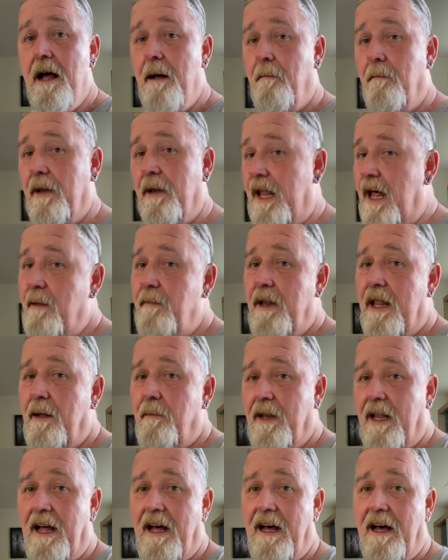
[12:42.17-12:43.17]
blah, blah,
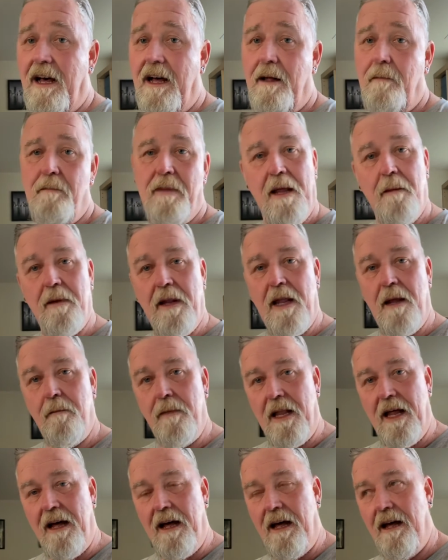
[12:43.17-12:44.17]
blah, blah, blah,
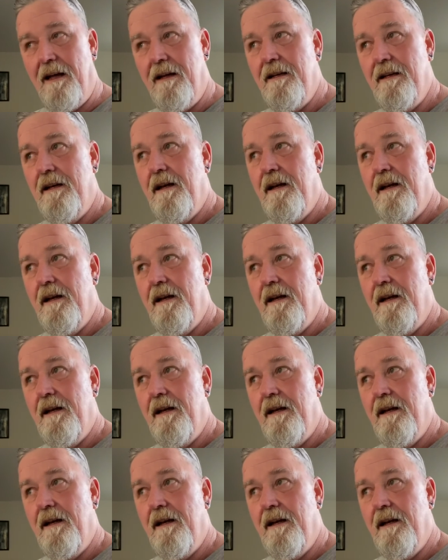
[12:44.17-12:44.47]
blah.